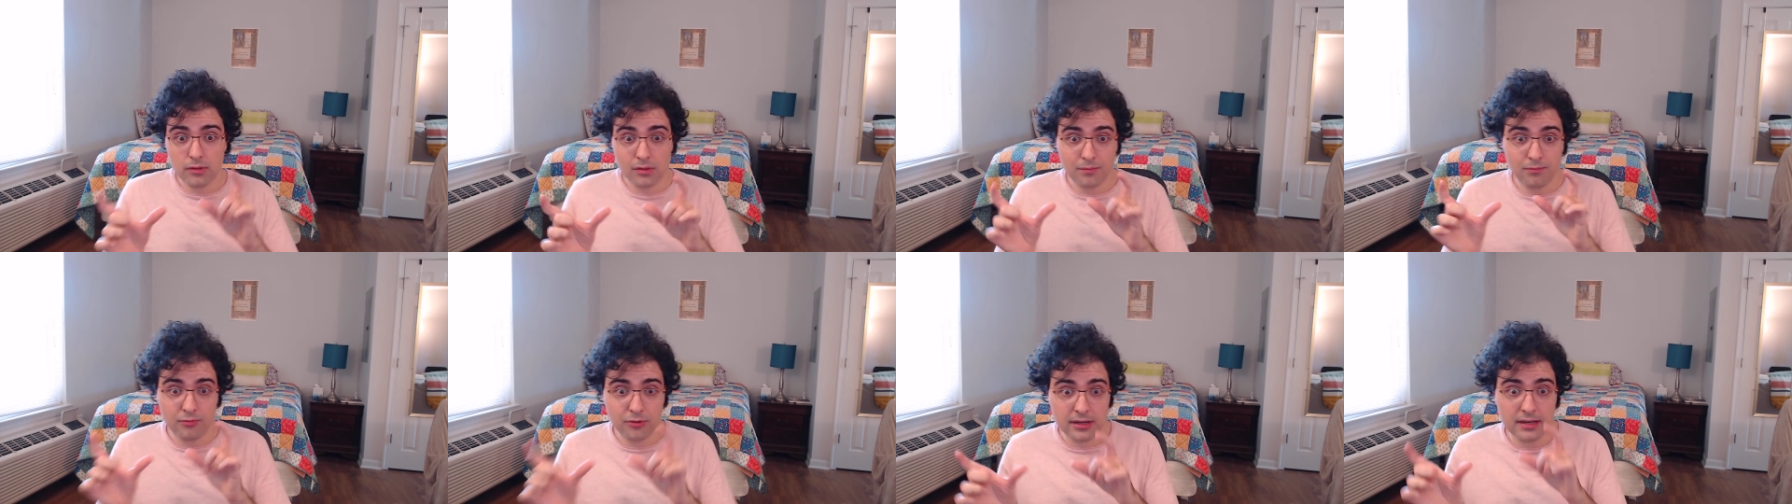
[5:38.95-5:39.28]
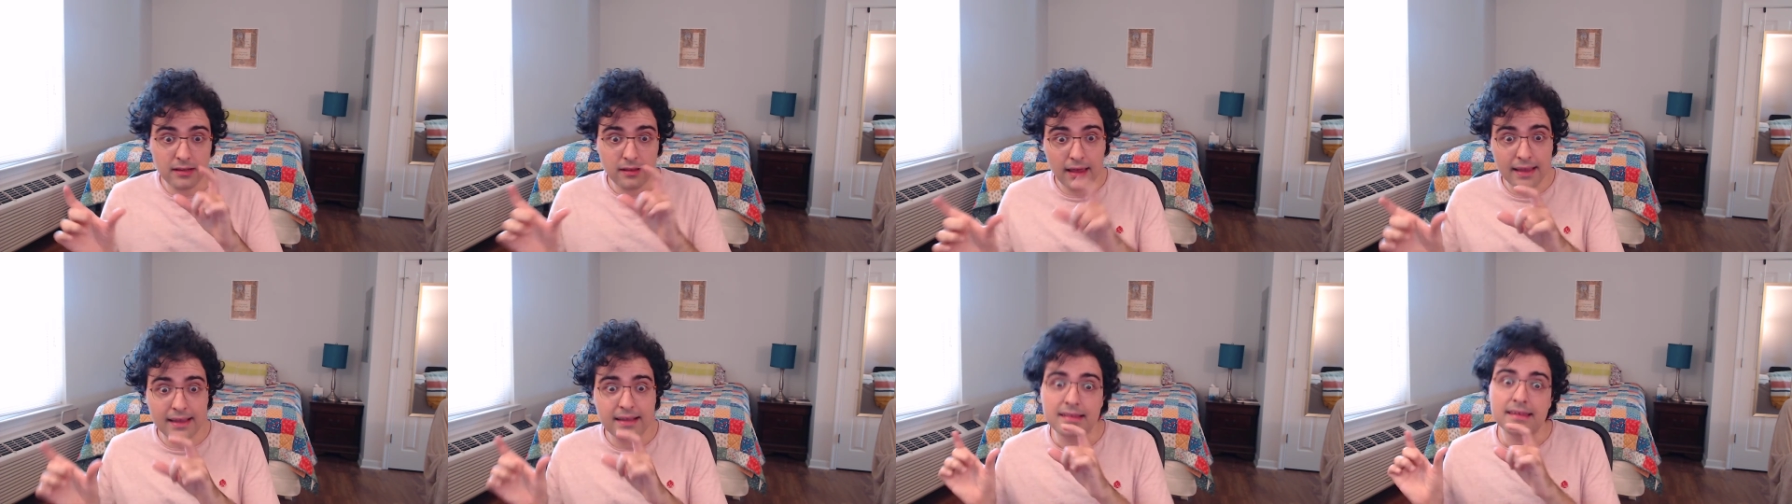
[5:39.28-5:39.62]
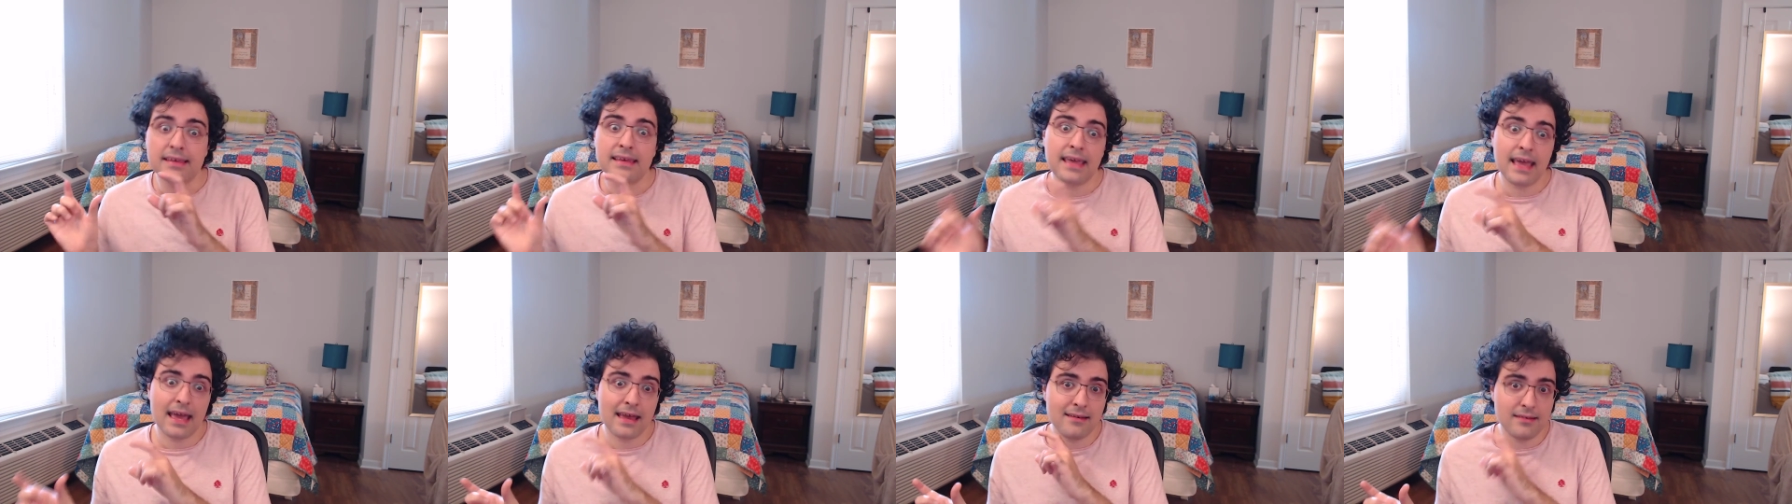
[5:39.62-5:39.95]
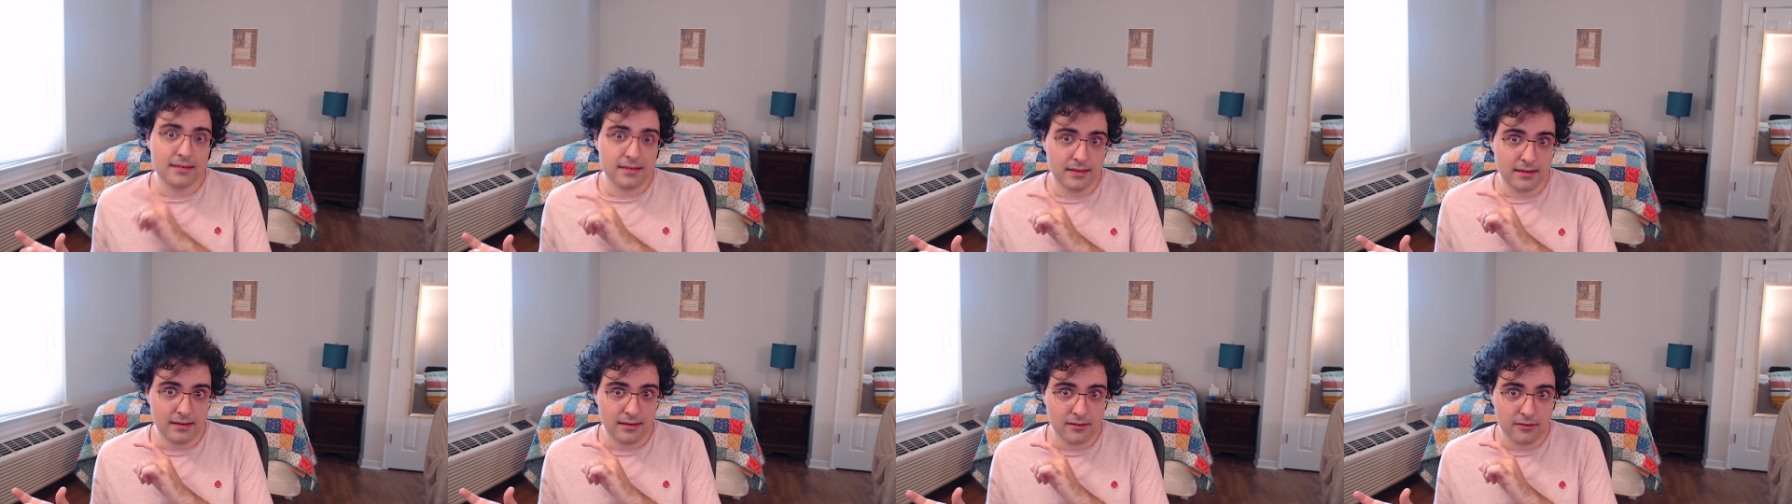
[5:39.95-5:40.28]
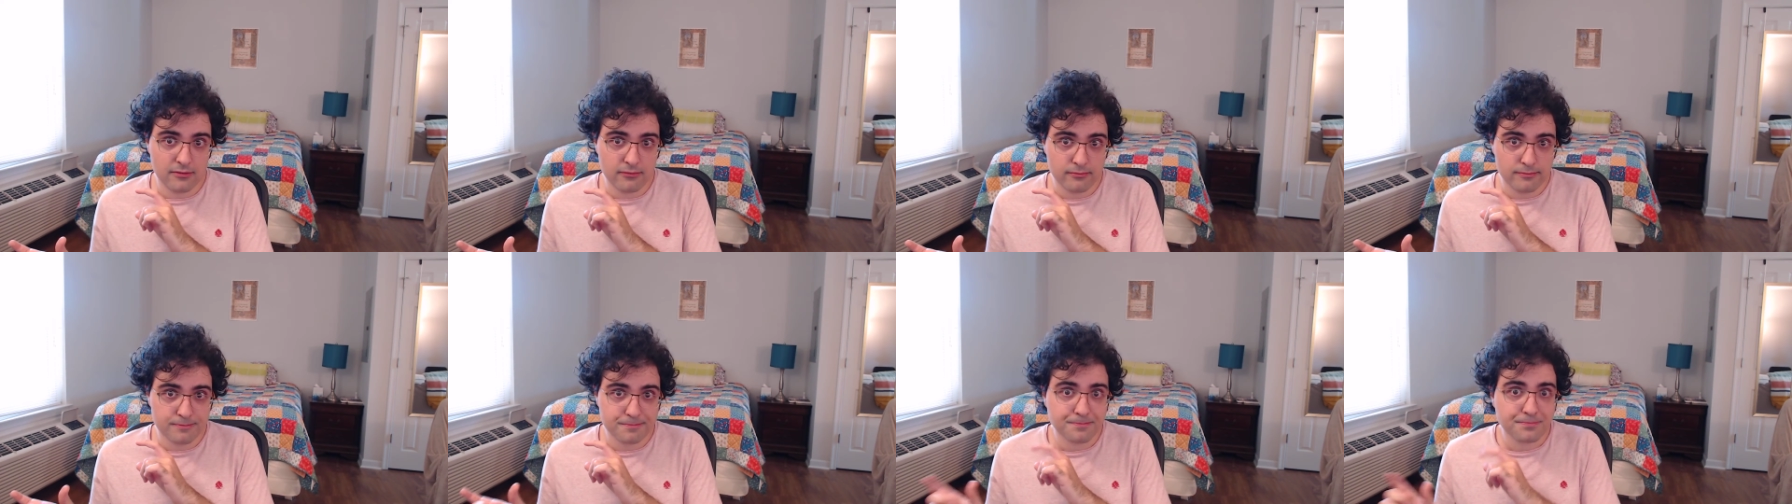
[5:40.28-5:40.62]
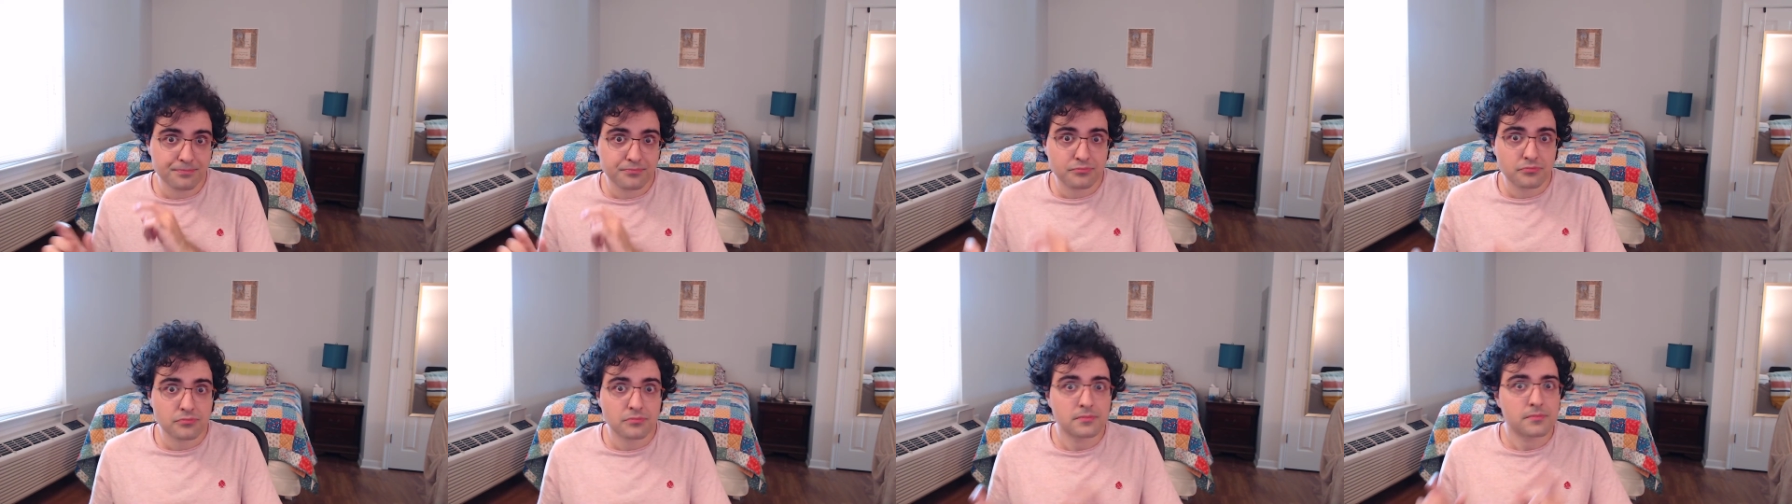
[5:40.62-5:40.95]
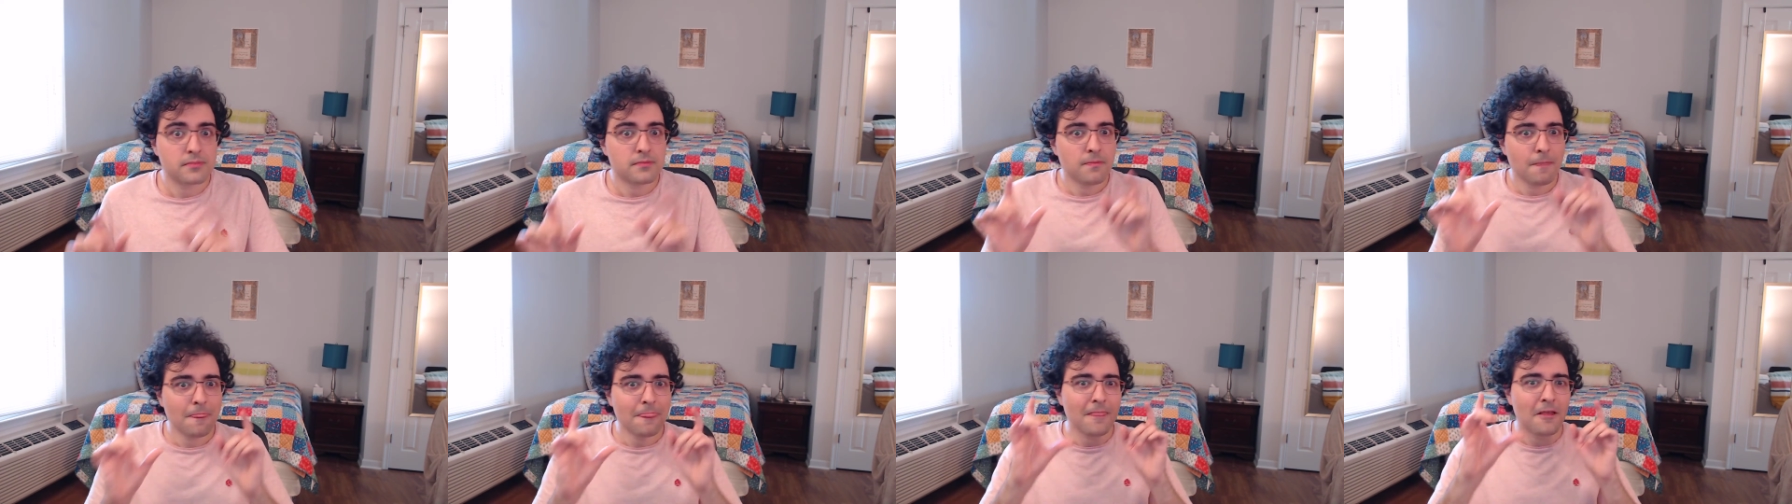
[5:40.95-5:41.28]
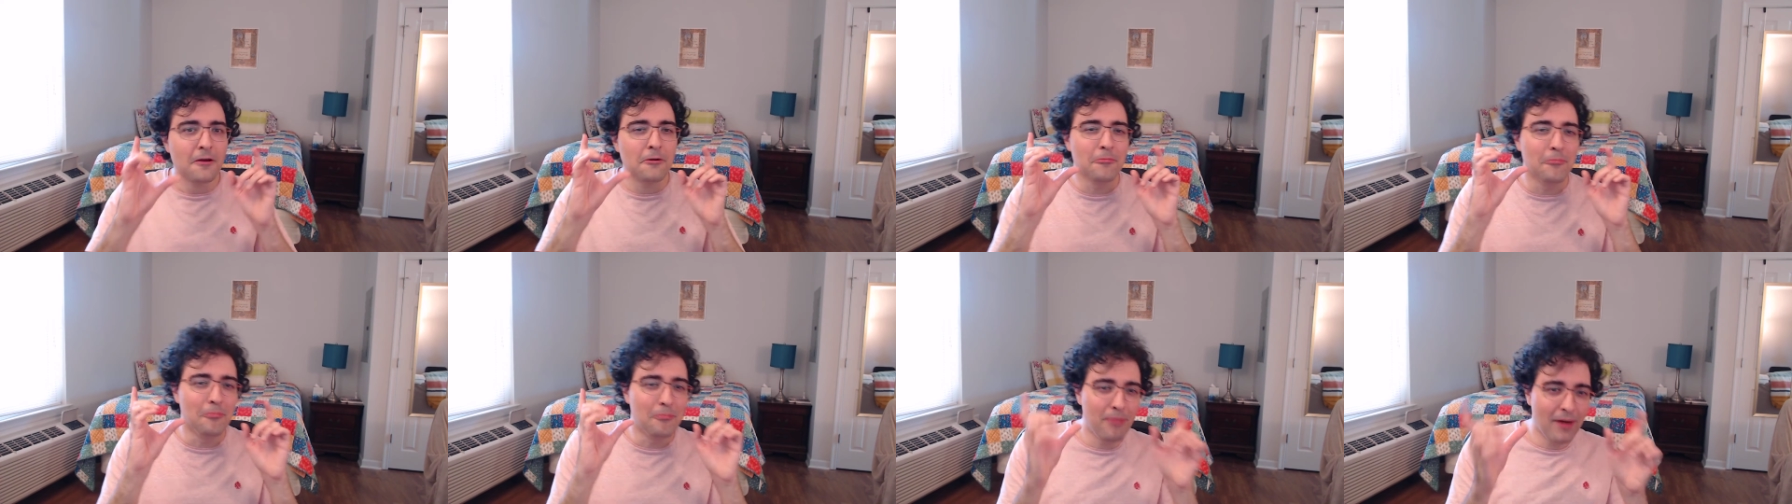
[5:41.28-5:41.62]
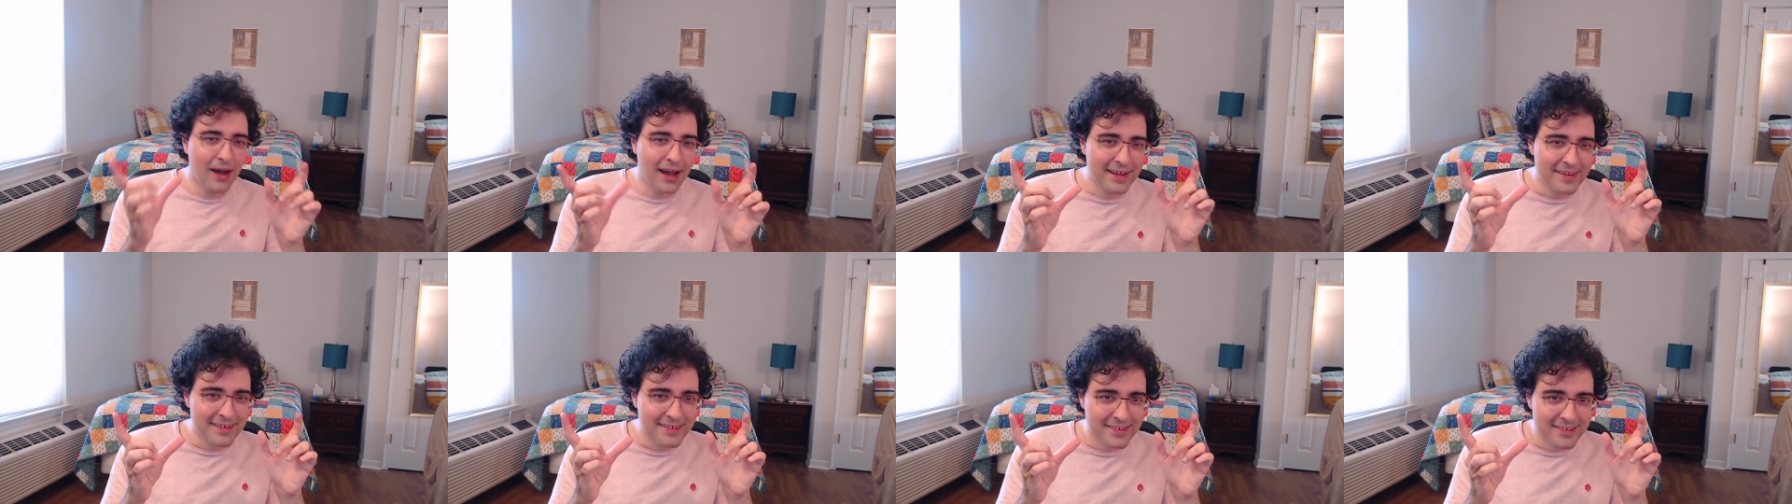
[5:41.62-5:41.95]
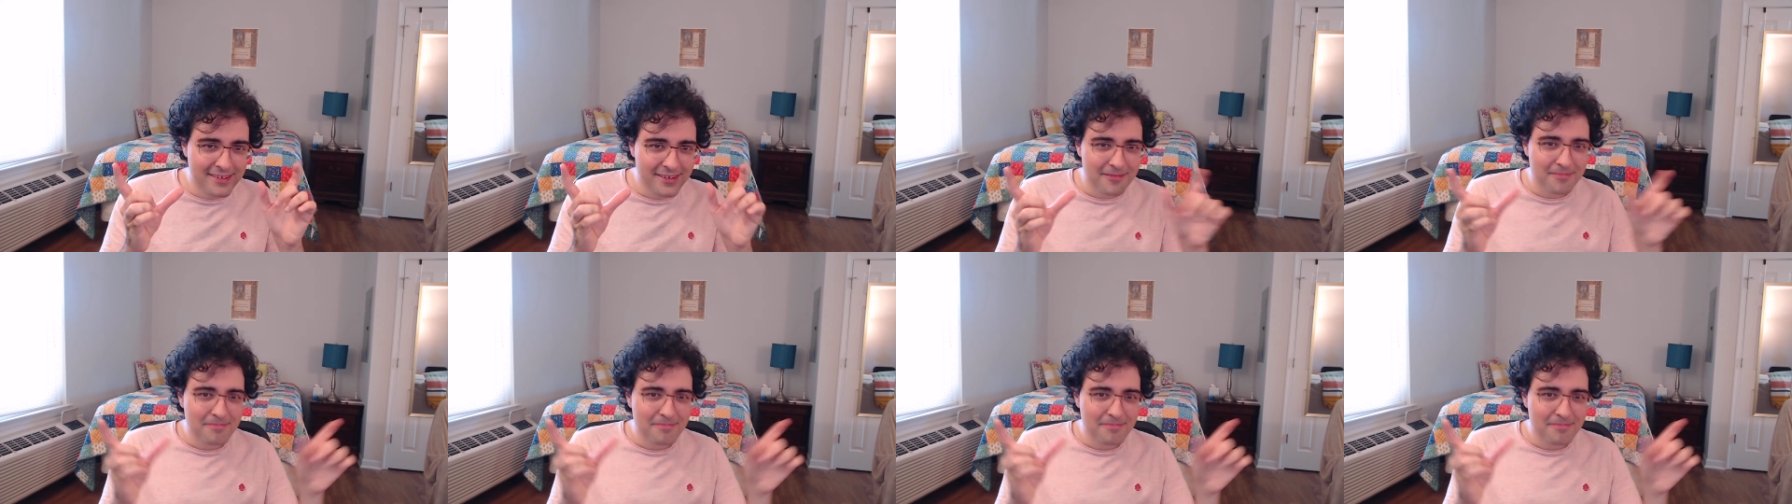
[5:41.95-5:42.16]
a pretty likely candidate. But